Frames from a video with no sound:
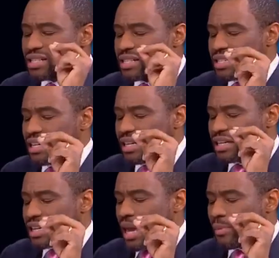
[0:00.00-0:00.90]
succeed in
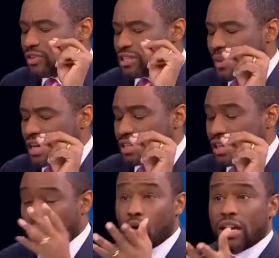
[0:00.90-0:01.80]
its aim of
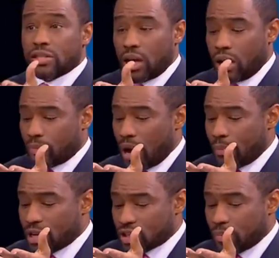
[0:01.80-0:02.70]
dismantling, or as uh, Prime
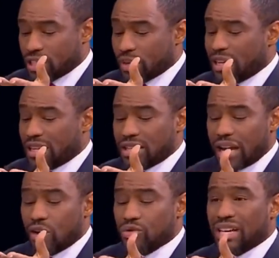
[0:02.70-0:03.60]
Minister Benjamin
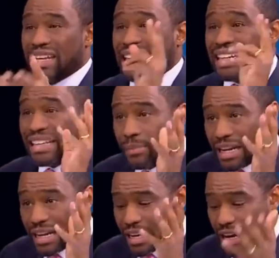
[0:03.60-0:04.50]
Netanyahu said,
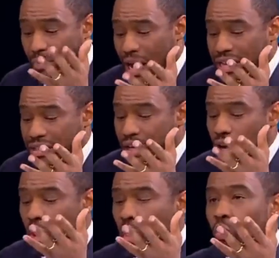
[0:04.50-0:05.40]
eliminating Hamas,
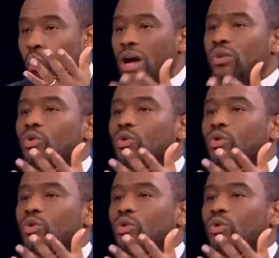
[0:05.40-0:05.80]
what